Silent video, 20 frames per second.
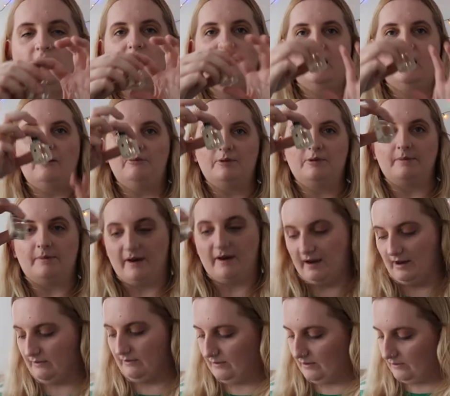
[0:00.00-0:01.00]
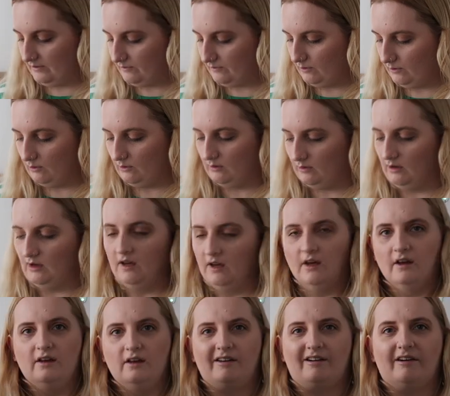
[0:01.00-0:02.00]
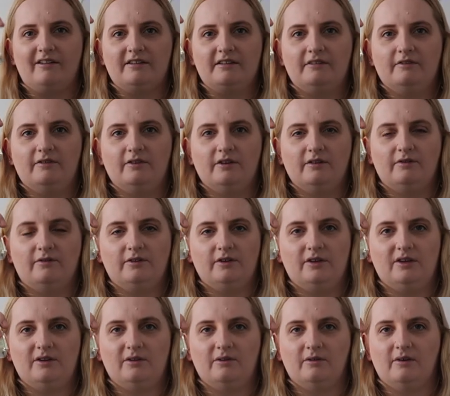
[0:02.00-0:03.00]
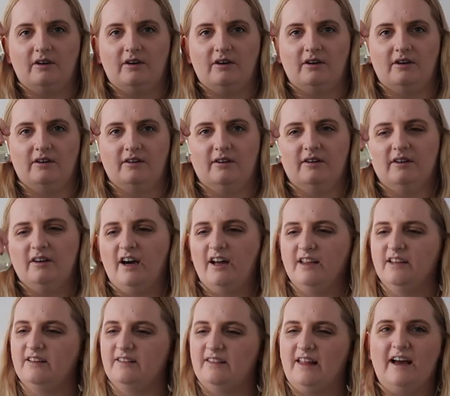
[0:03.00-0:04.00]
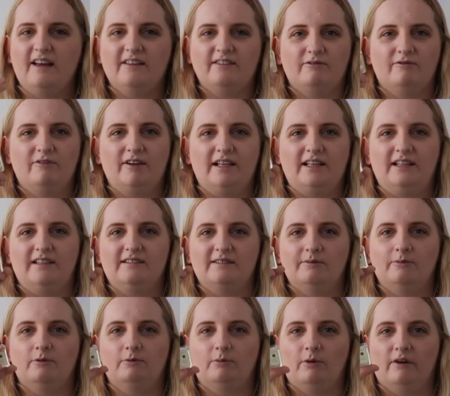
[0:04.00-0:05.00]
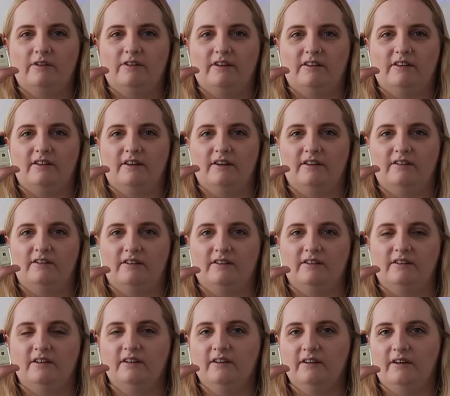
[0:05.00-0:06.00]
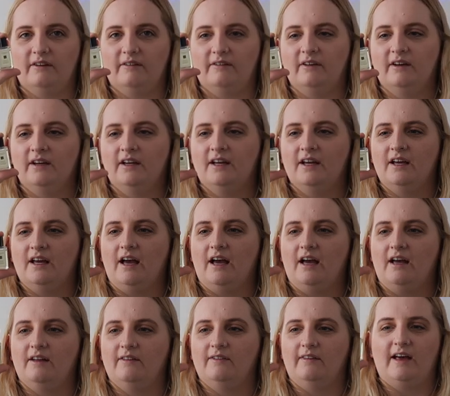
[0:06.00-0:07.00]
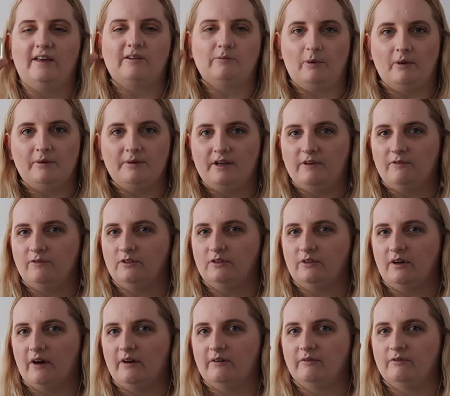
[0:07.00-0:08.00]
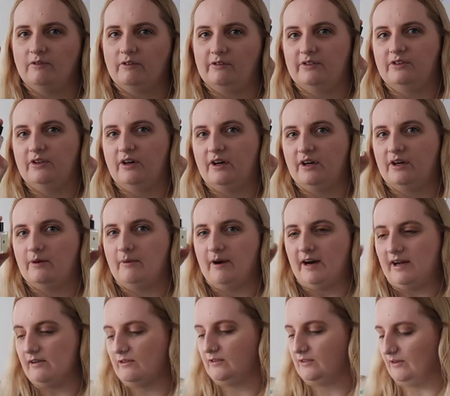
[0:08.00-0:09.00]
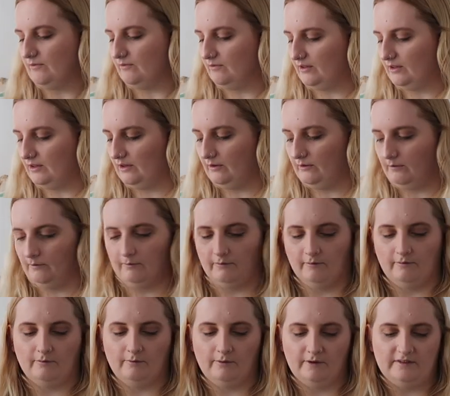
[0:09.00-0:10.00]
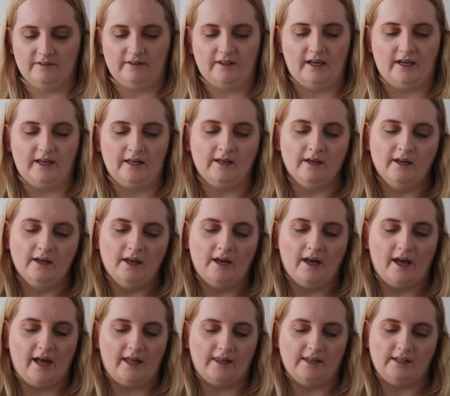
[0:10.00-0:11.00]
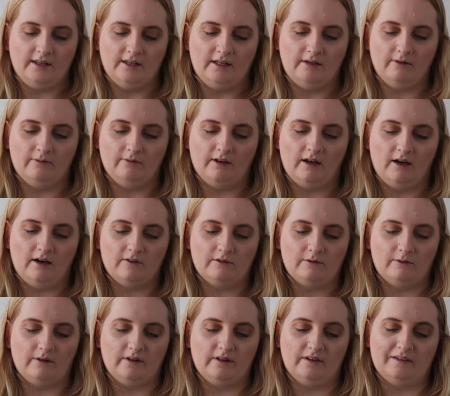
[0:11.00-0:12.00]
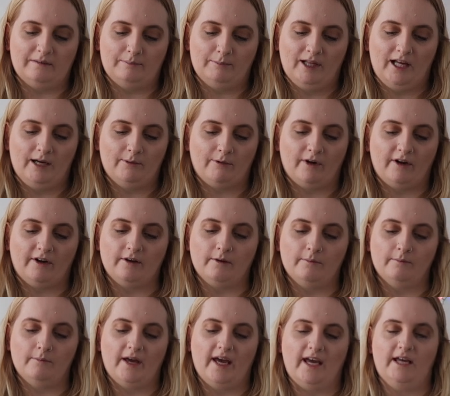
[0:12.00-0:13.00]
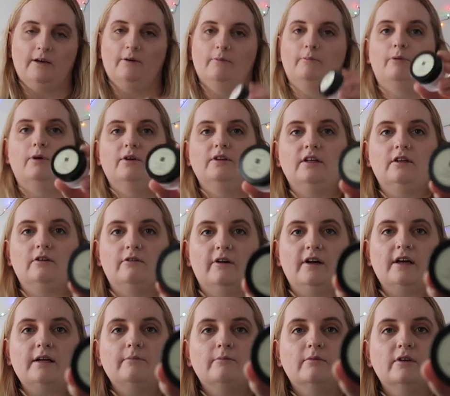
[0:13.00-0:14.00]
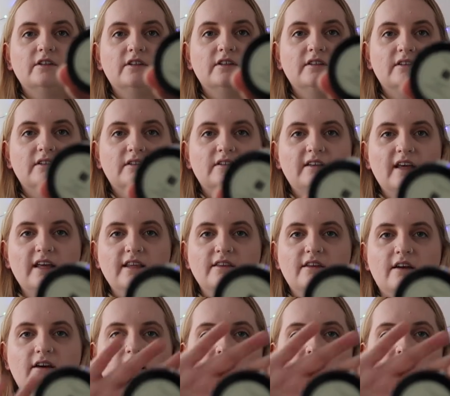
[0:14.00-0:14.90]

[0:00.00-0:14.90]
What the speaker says: That would be perfect for kind of if you are, and that's really small product though, so I don't know, that's probably if you're going for a night away or something, I would say. And then the last one is Blackberry and Bay body cream, which is a scent that